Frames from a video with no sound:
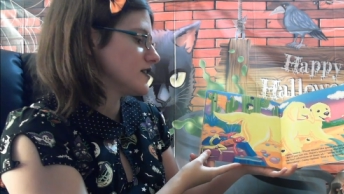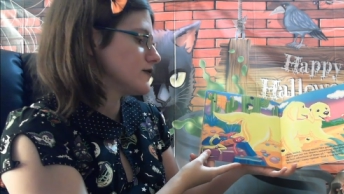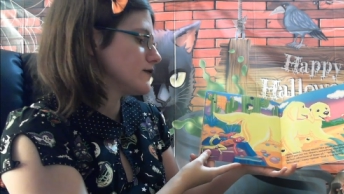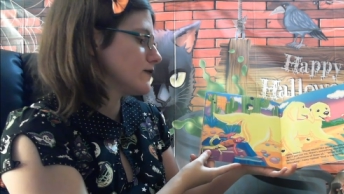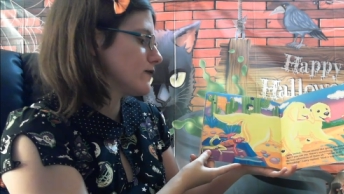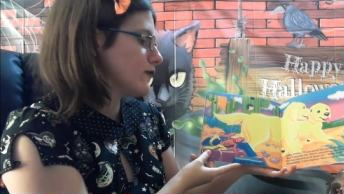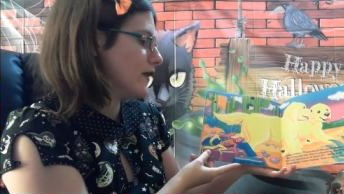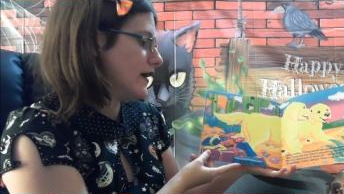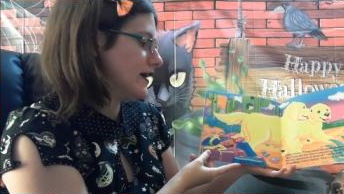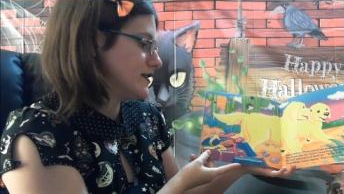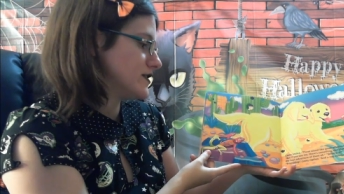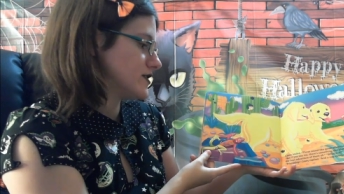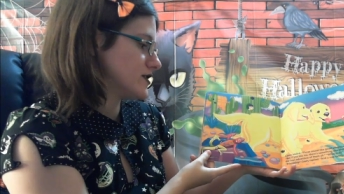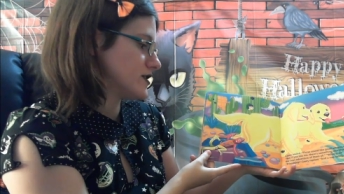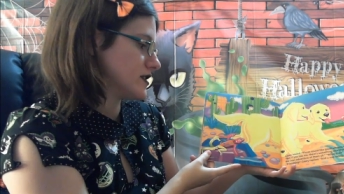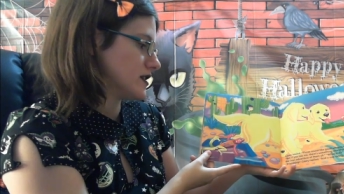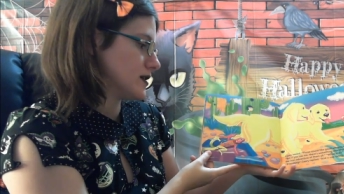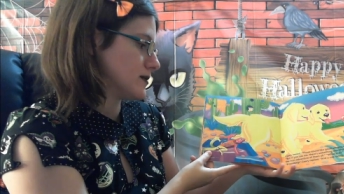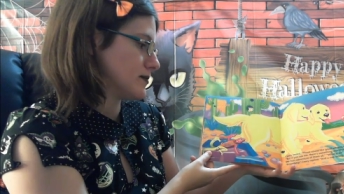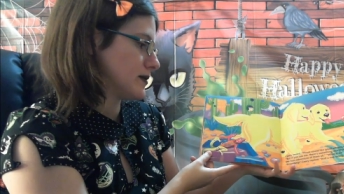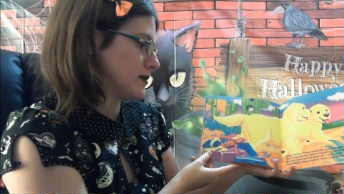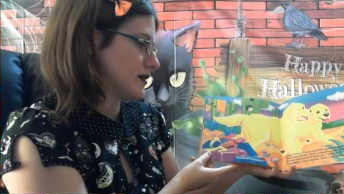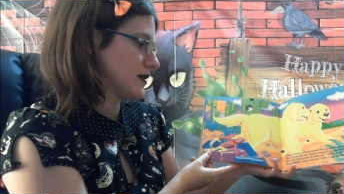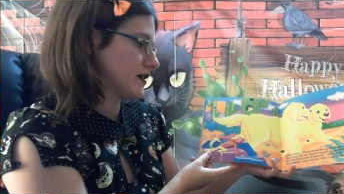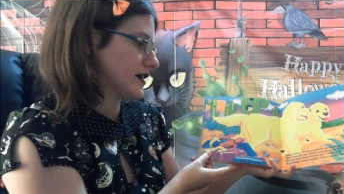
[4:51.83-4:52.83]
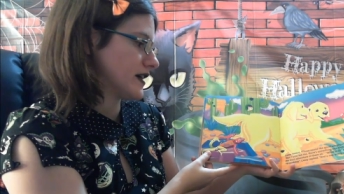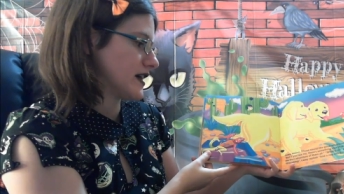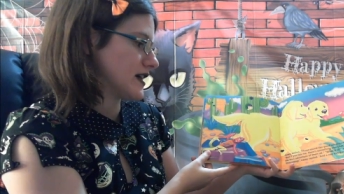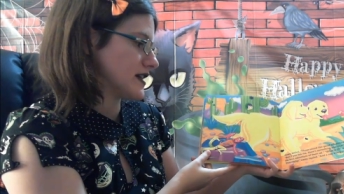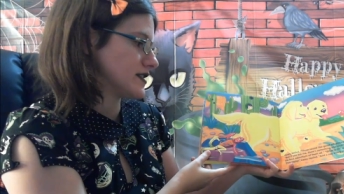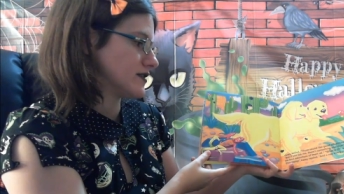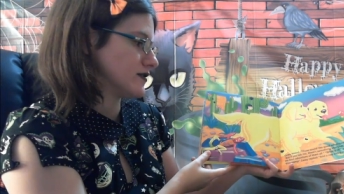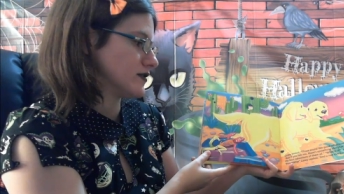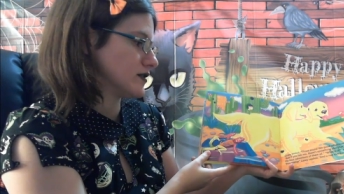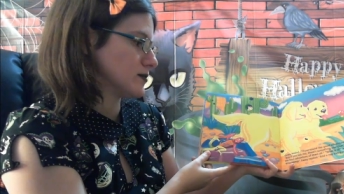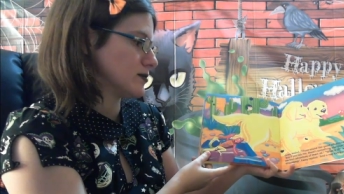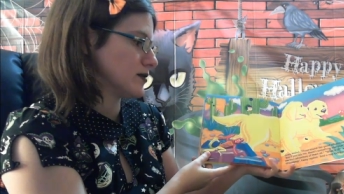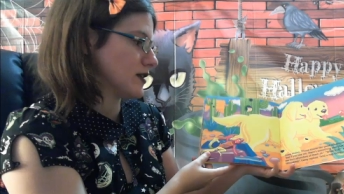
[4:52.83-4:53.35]
Friendship, Casey
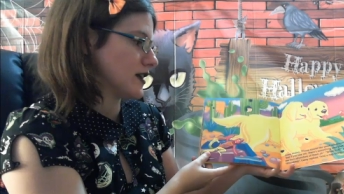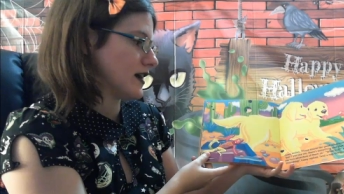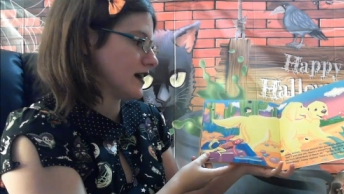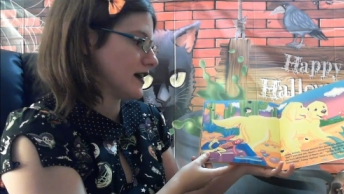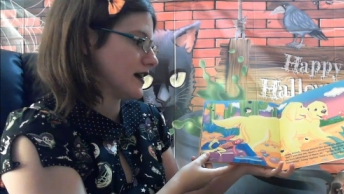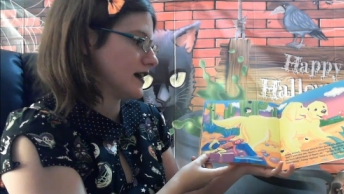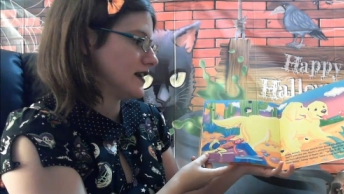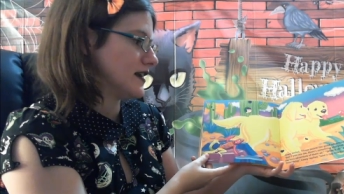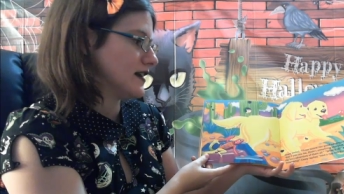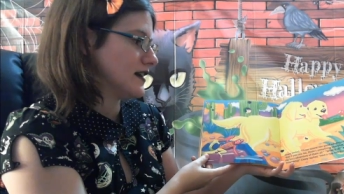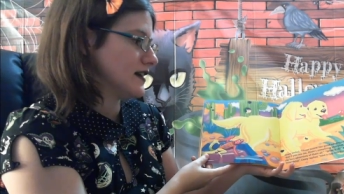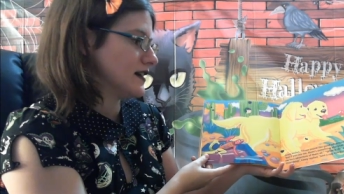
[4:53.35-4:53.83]
replied,